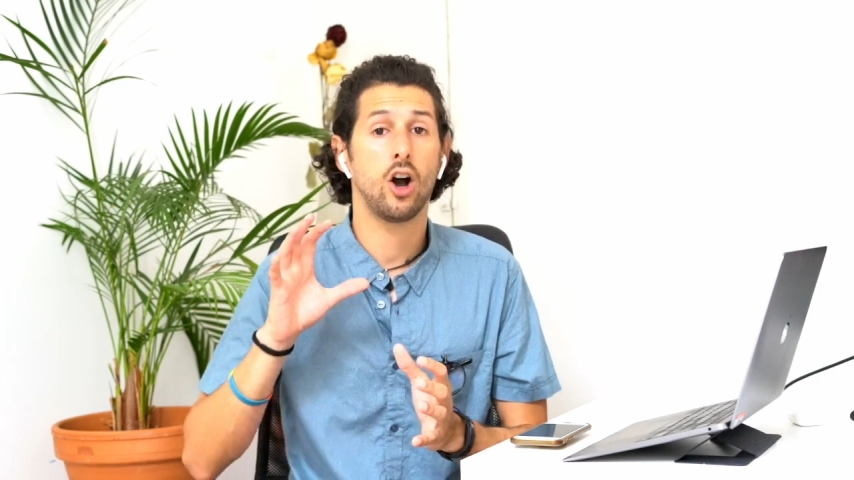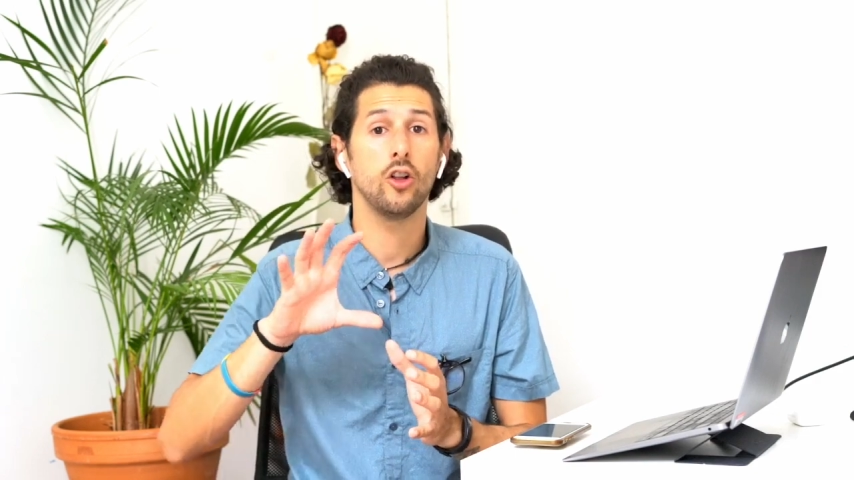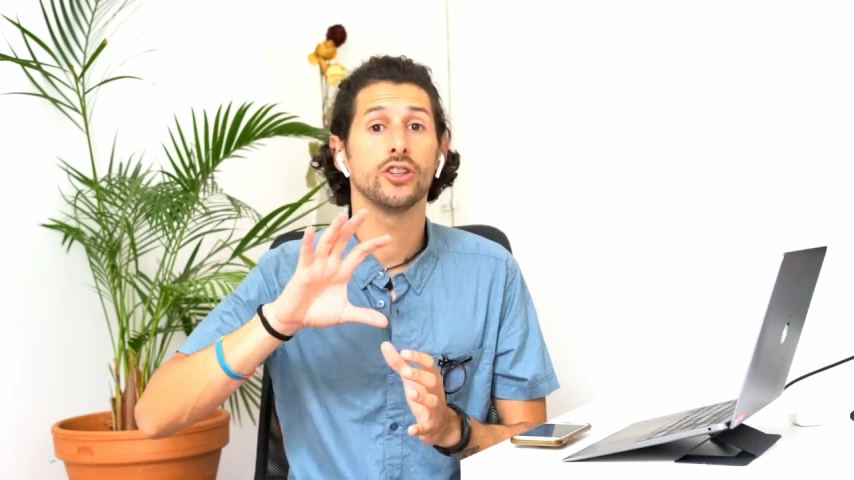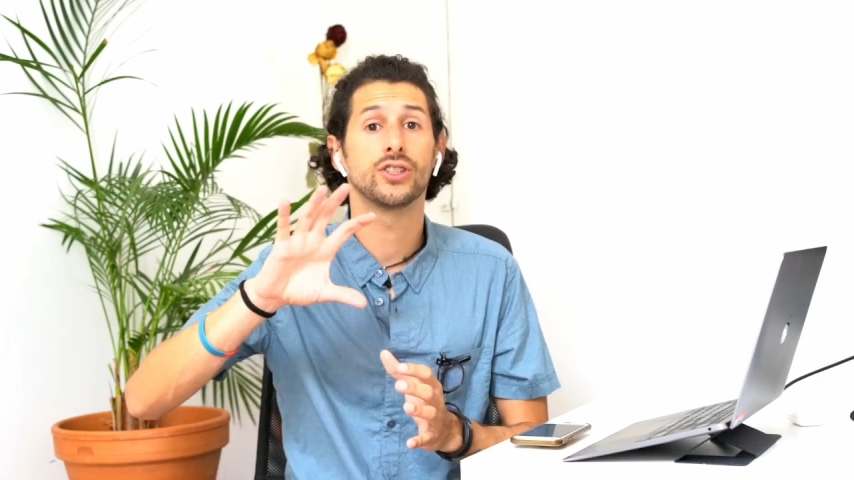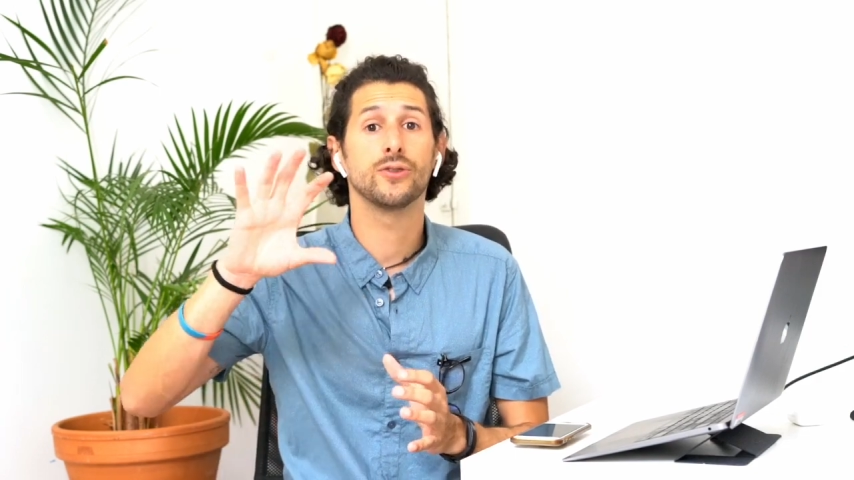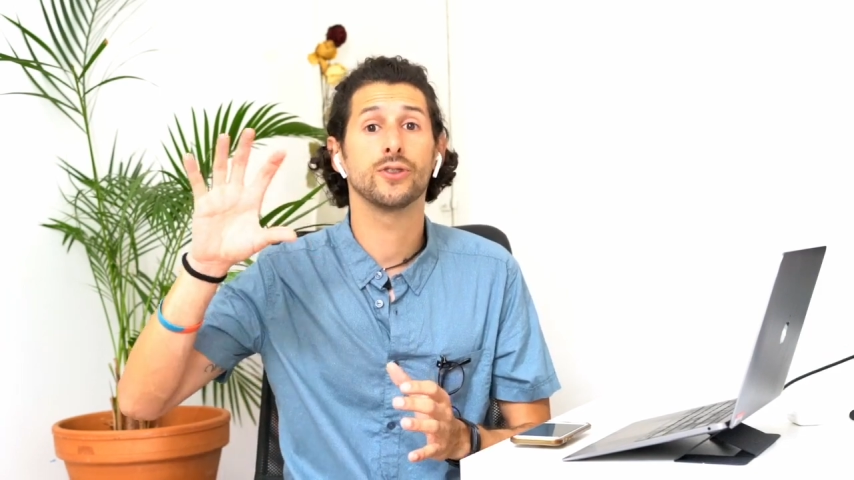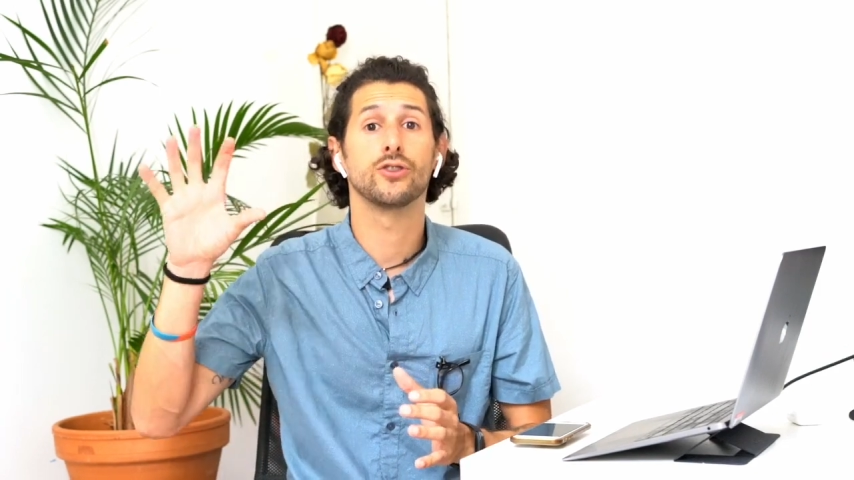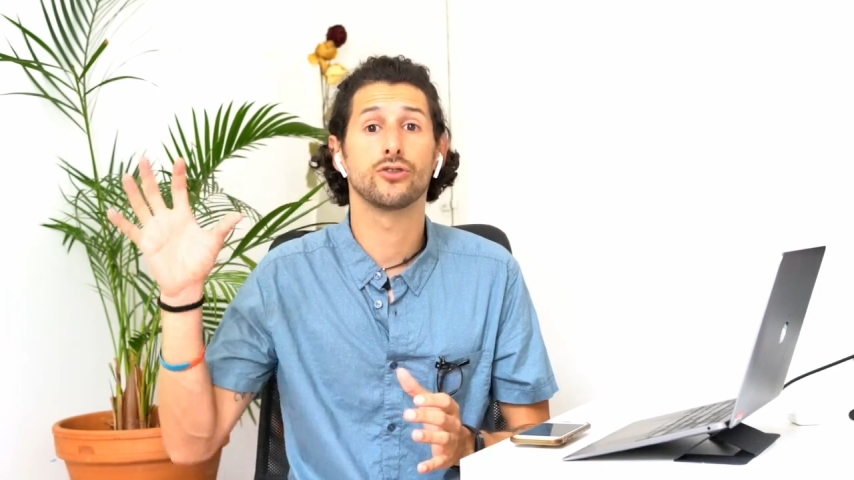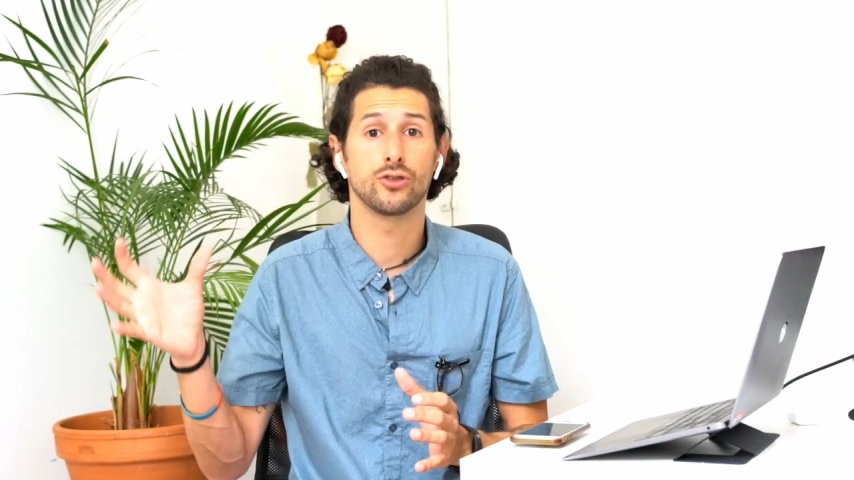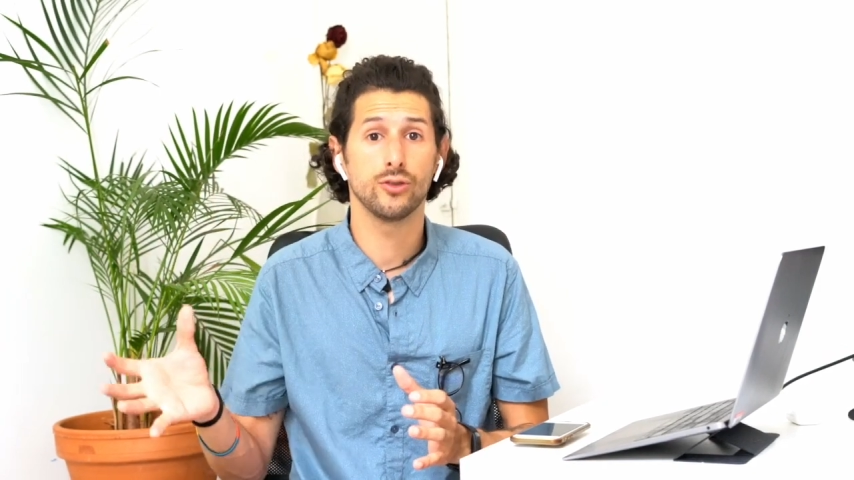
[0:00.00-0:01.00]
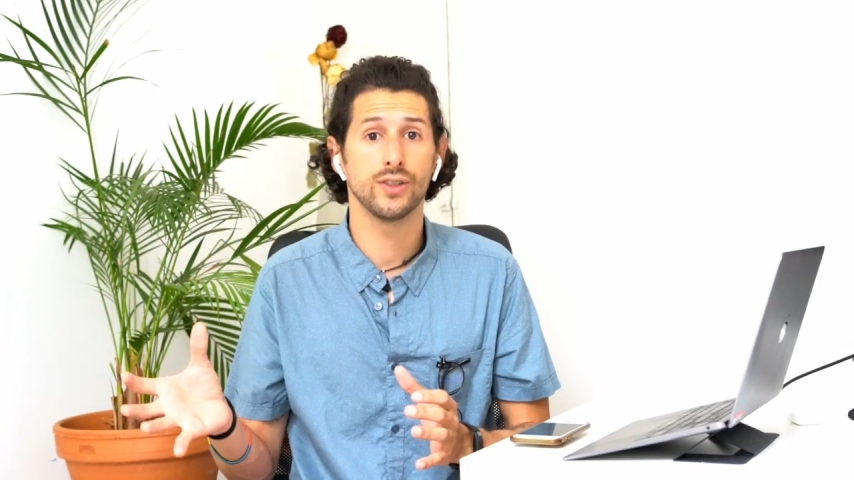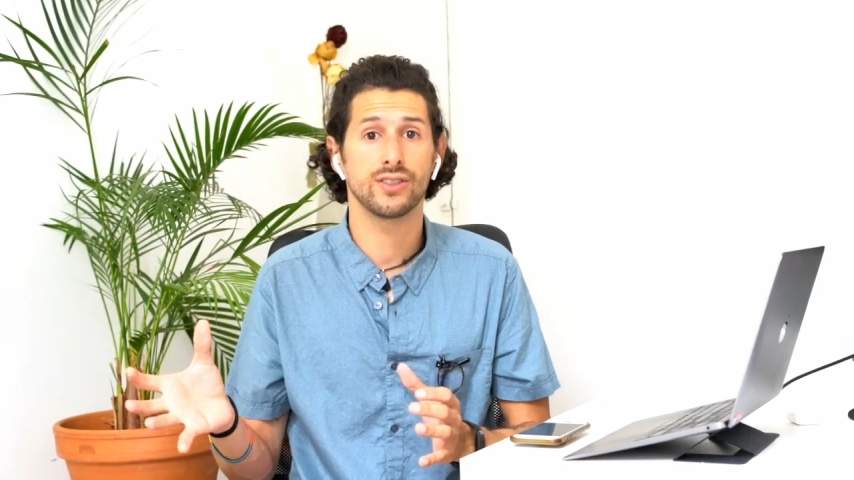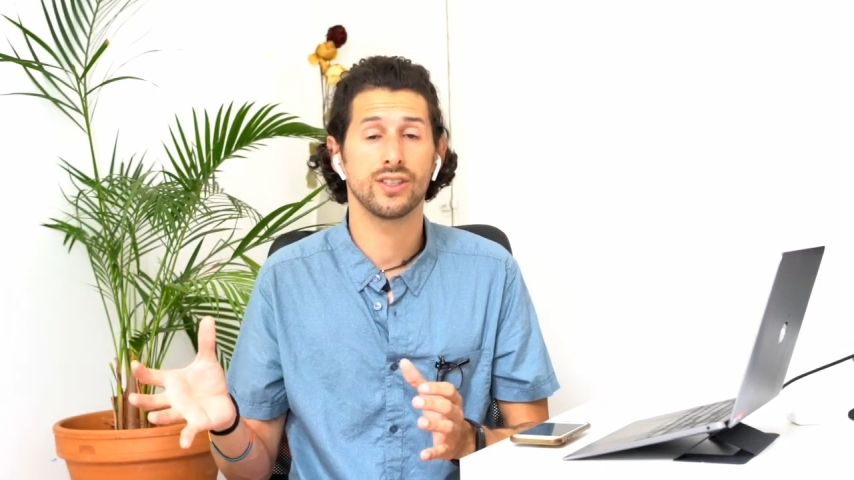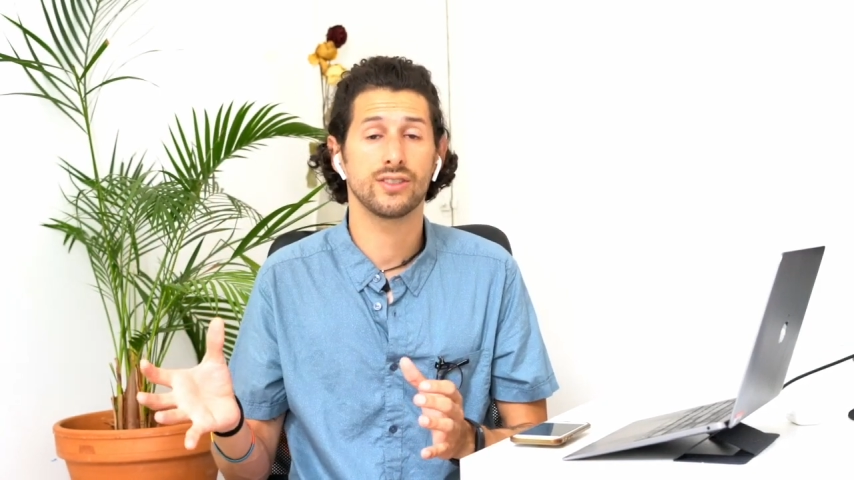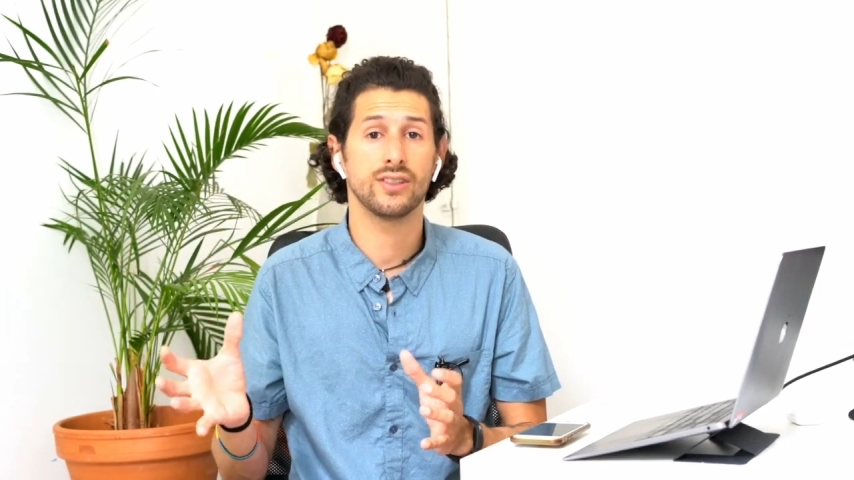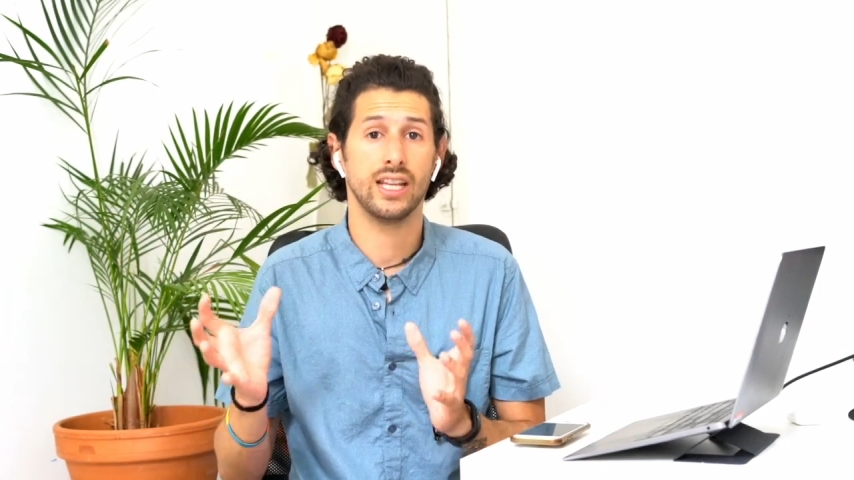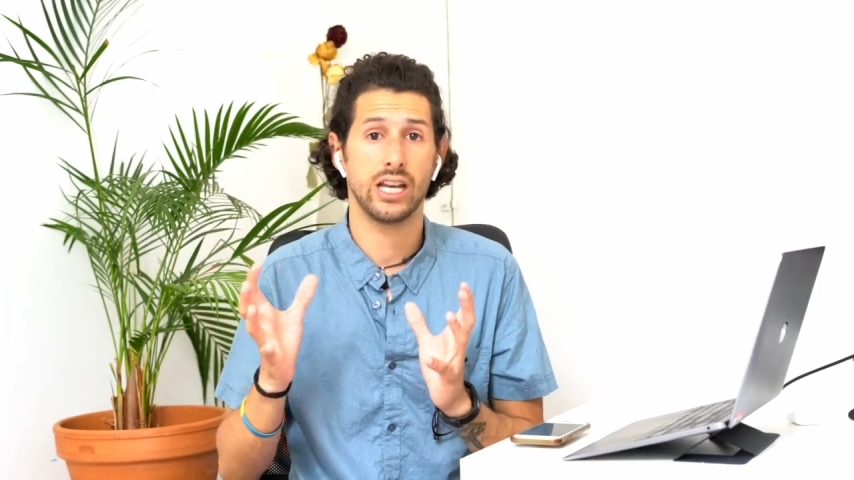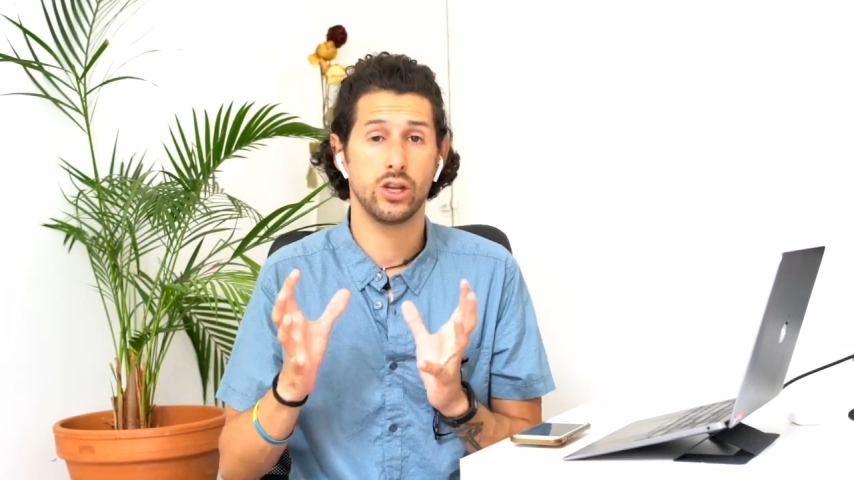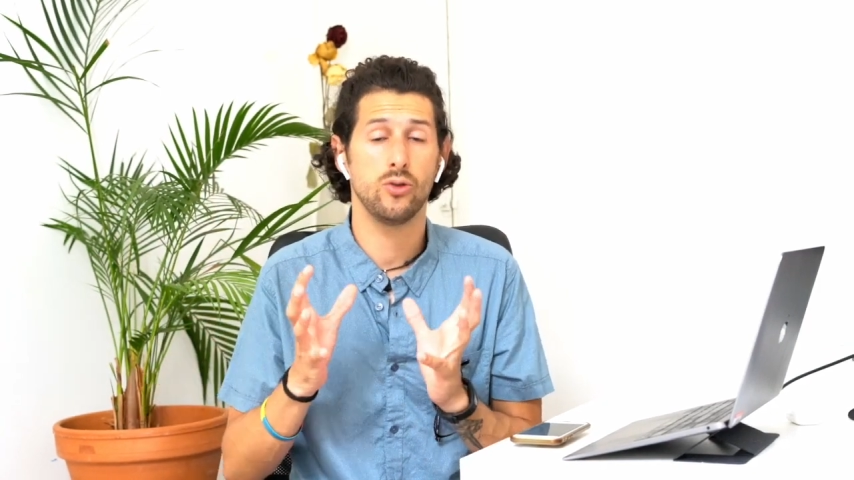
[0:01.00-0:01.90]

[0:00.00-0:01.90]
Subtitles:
all the different services that